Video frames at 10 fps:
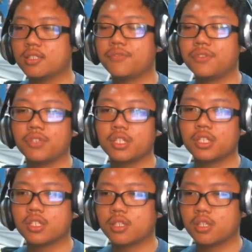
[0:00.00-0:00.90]
never really
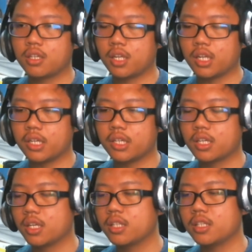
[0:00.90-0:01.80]
clean,
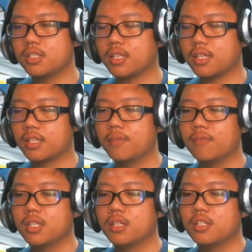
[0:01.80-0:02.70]
it's like
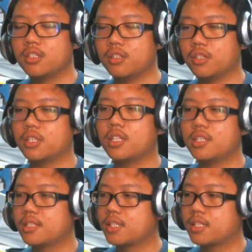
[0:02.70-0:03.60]
it
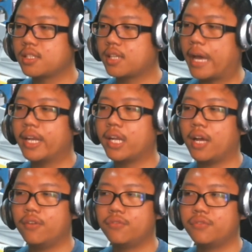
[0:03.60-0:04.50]
can
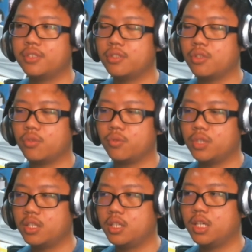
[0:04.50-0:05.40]
have
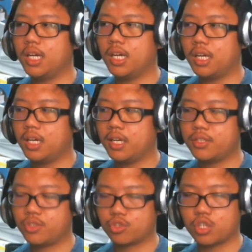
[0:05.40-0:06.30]

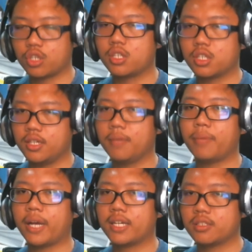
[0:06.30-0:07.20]
a stronger
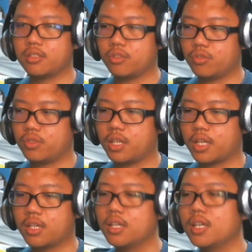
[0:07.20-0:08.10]
impact,
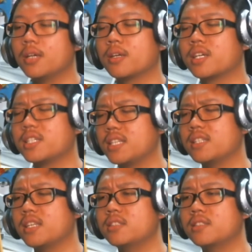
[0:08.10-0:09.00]
like because
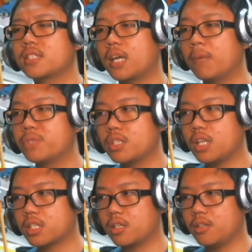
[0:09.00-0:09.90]
it's come to
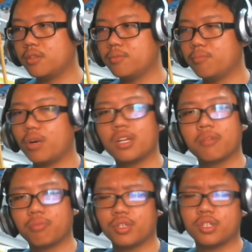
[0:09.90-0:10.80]
like a
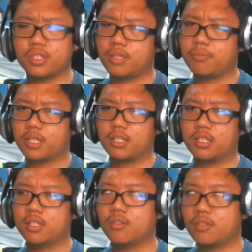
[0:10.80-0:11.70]
boiling point or something,
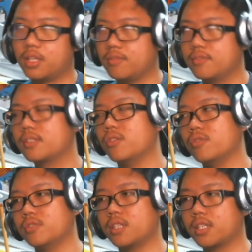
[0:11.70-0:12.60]
that
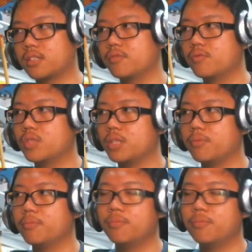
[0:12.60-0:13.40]
goes like really